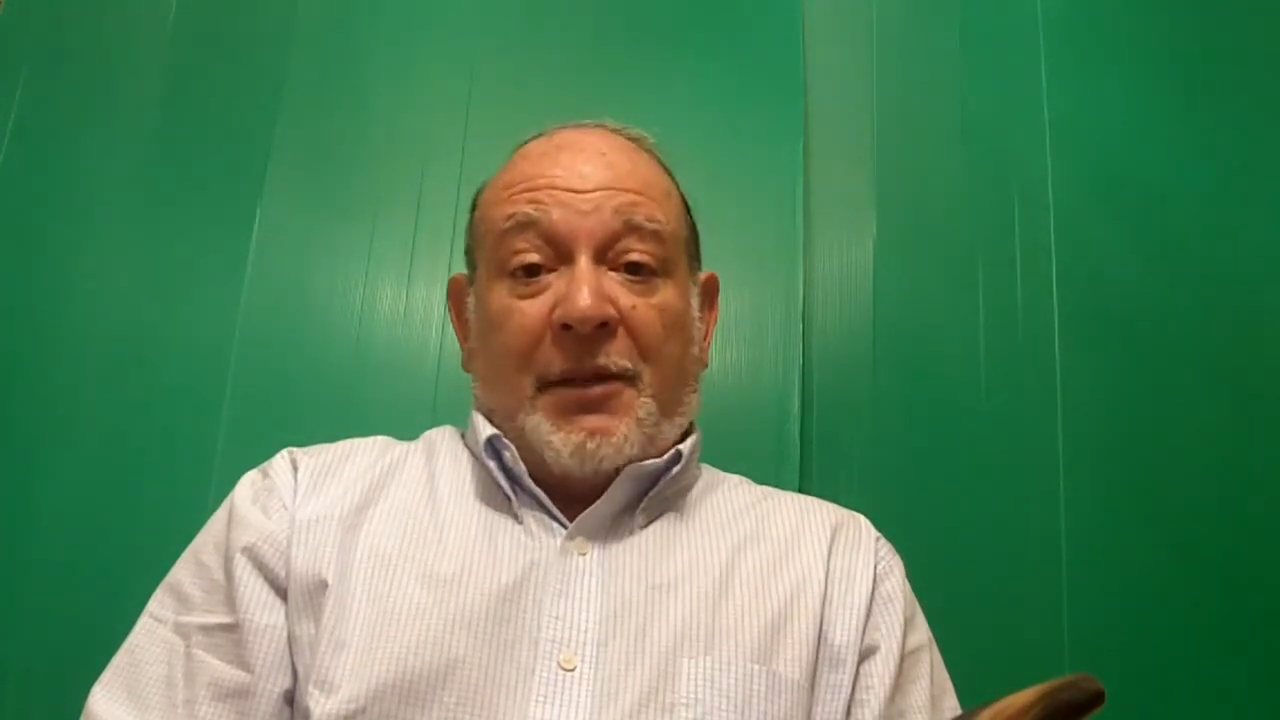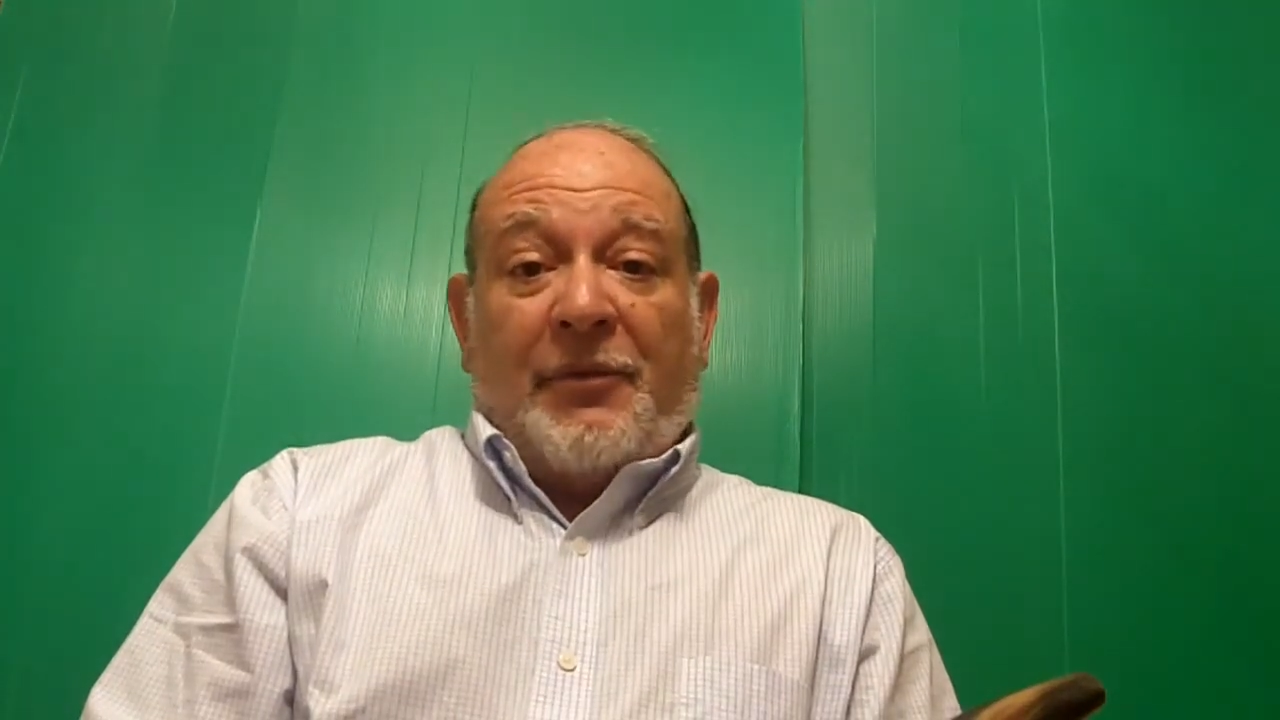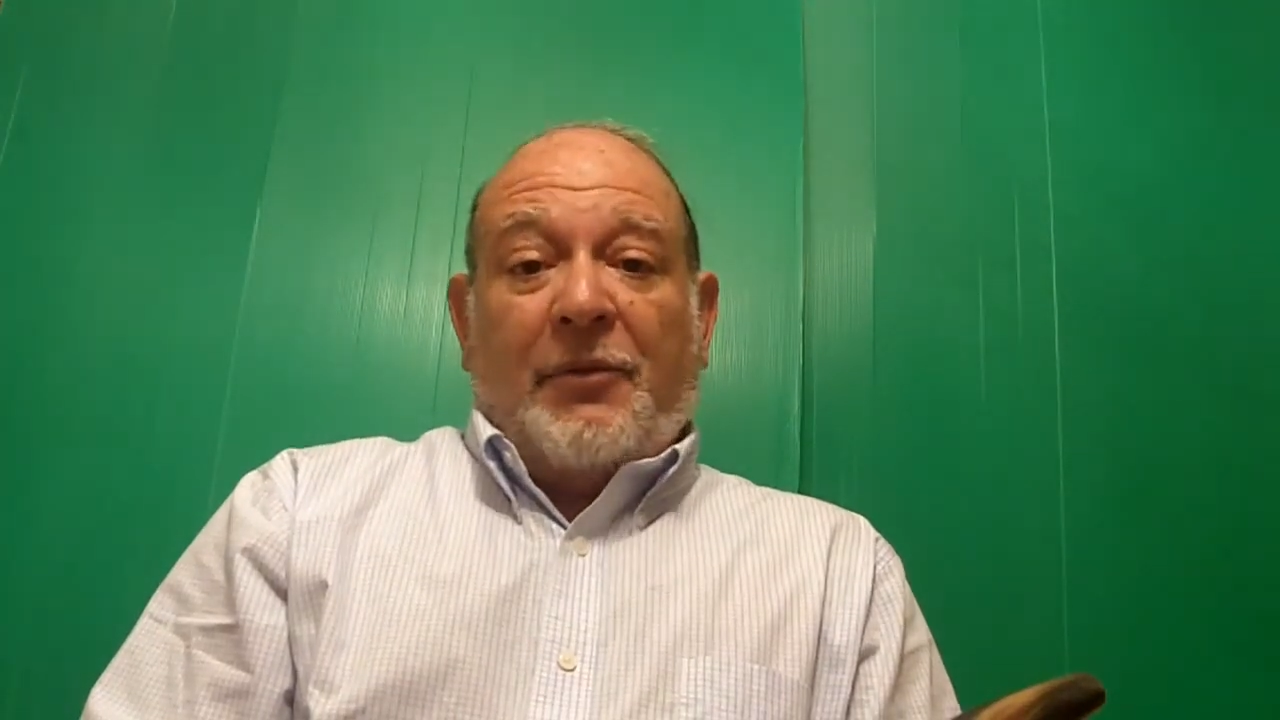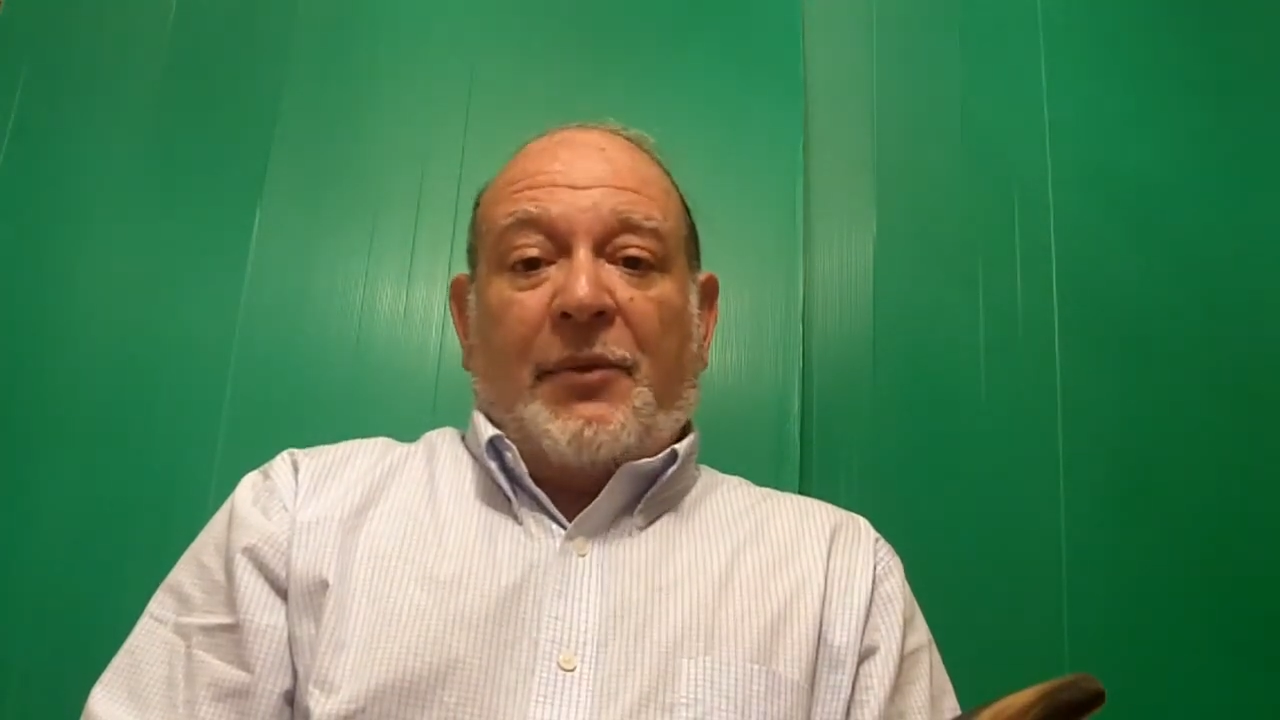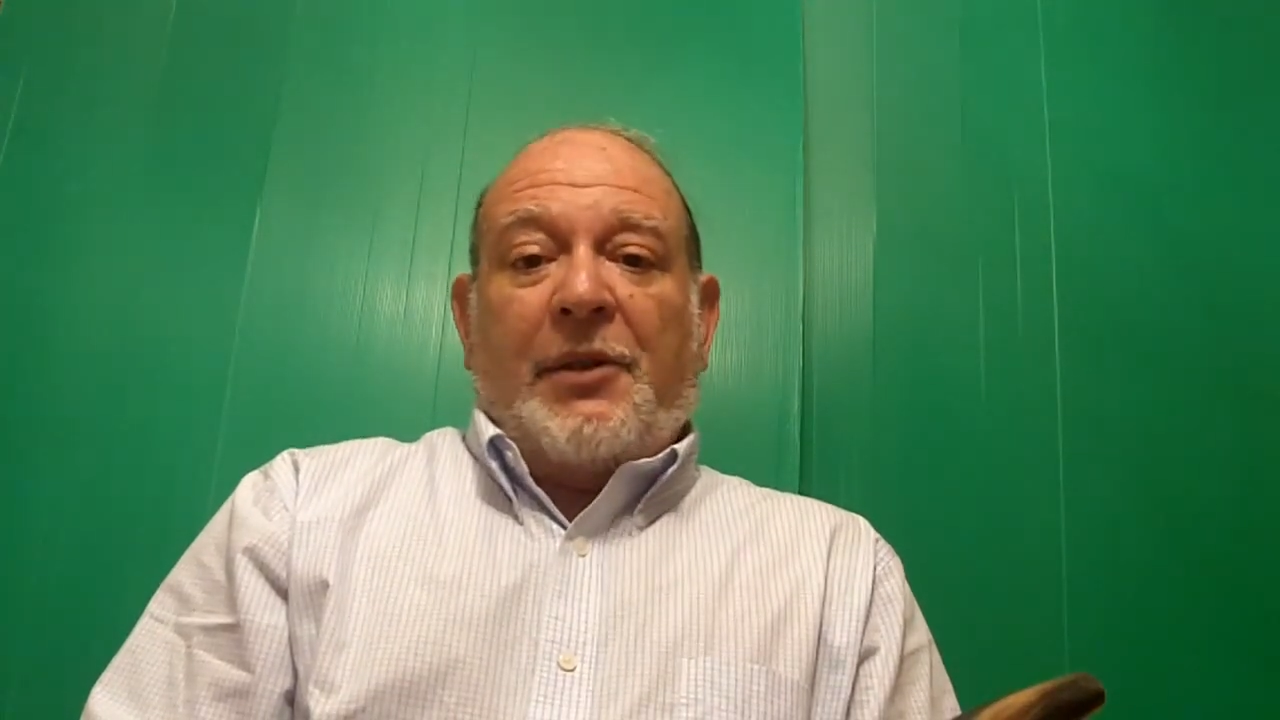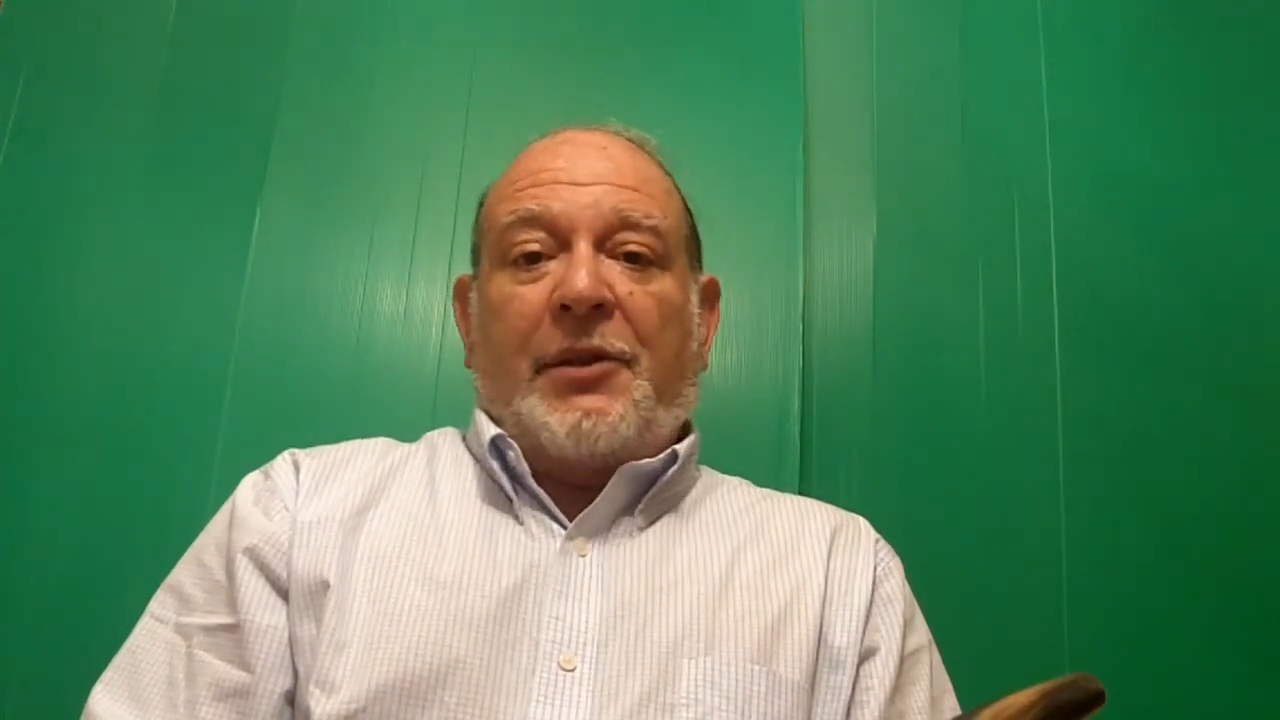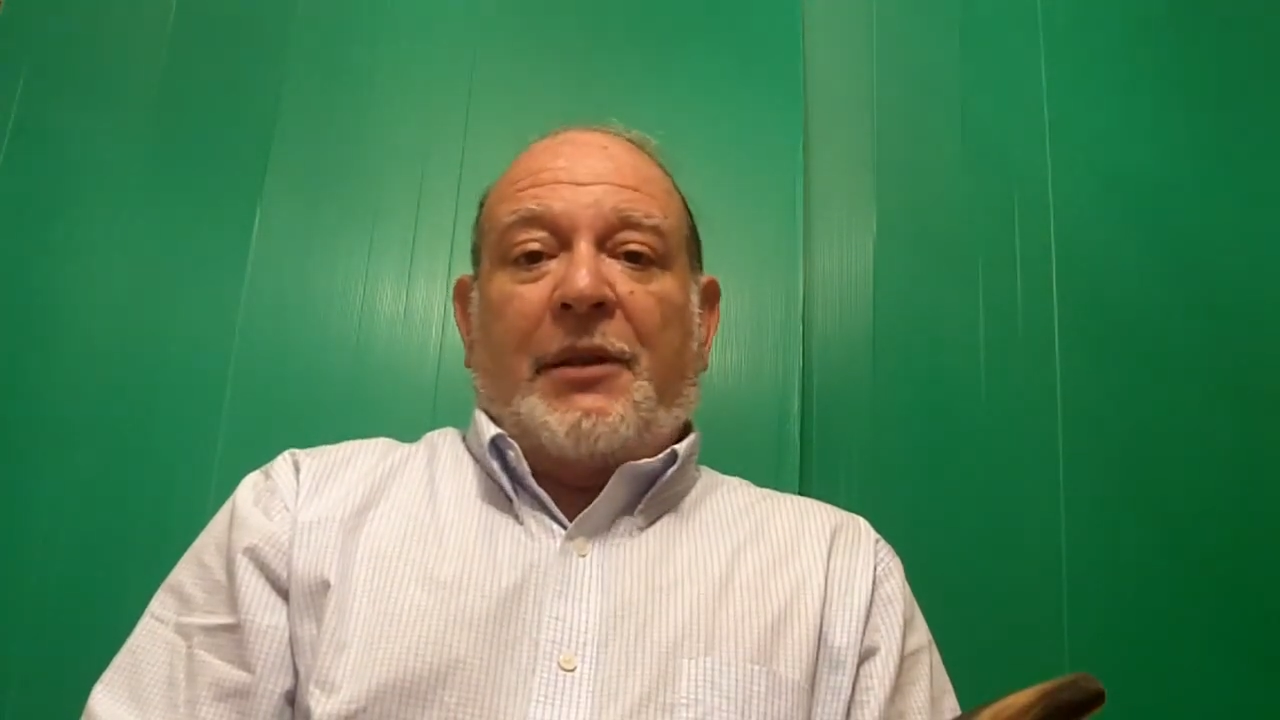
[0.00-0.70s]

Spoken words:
me if you wish.